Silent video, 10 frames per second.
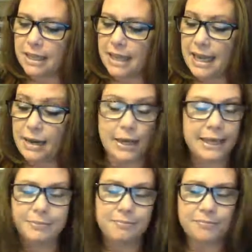
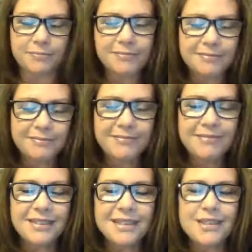Anyway,
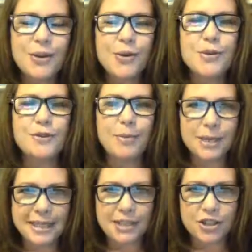so the
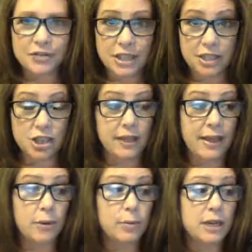feminization of teaching, and
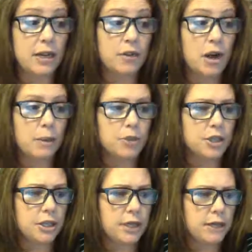that will be another
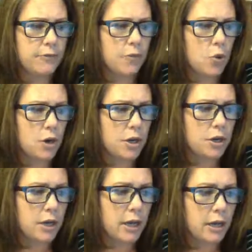option for,
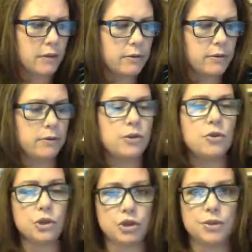you
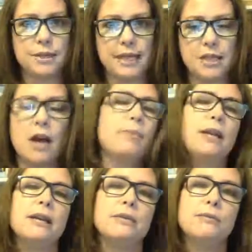can choose that
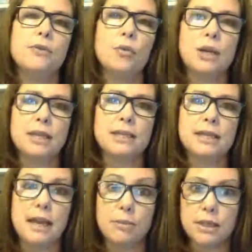topic for one of the
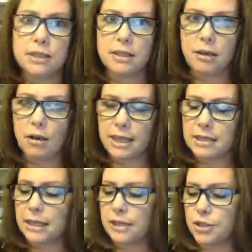assignments, and I'll get
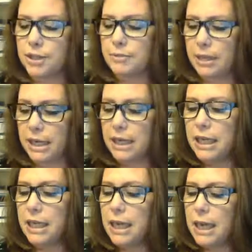to that in just a minute.
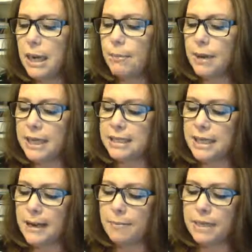But
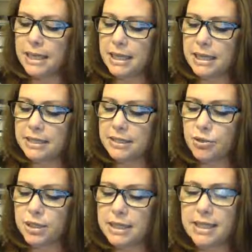it is
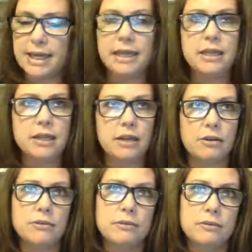interesting,
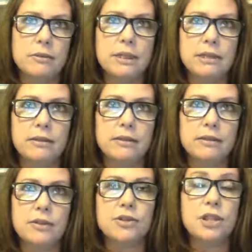and there's